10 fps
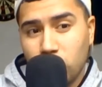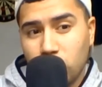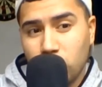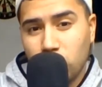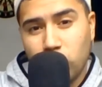
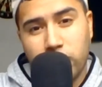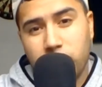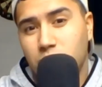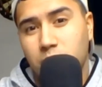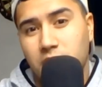What do you
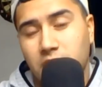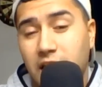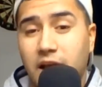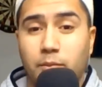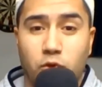mean? I
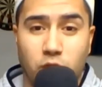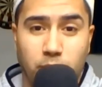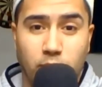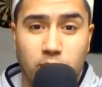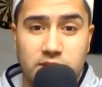got more
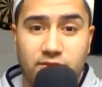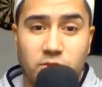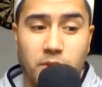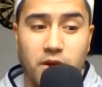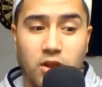employees. I have to
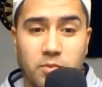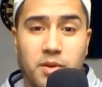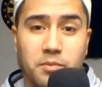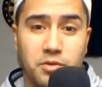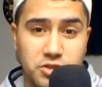pay other
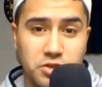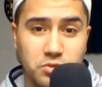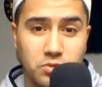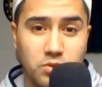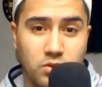people too.
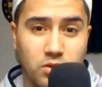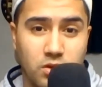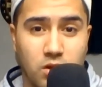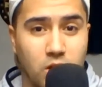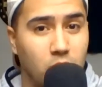
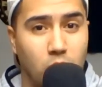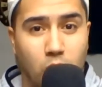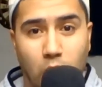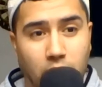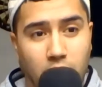
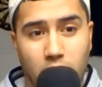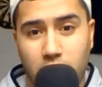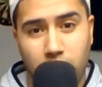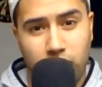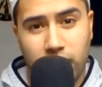Okay, okay,
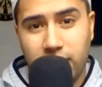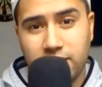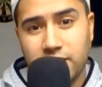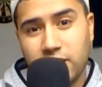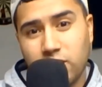okay. That's
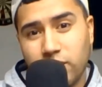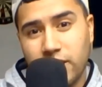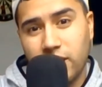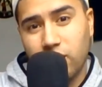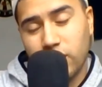not the way that
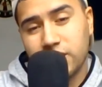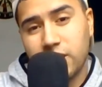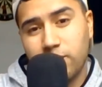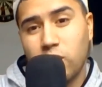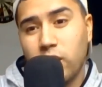it works. Let
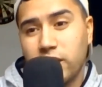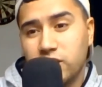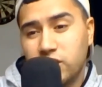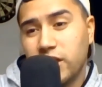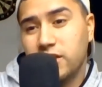me go ahead and
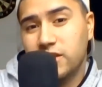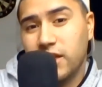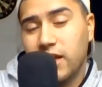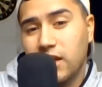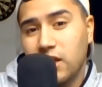change
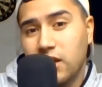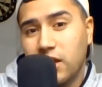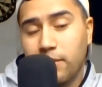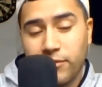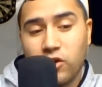that.
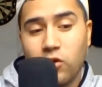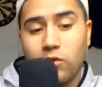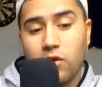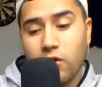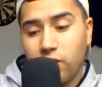I'm going to go
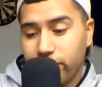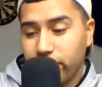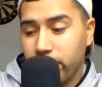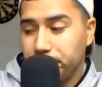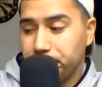from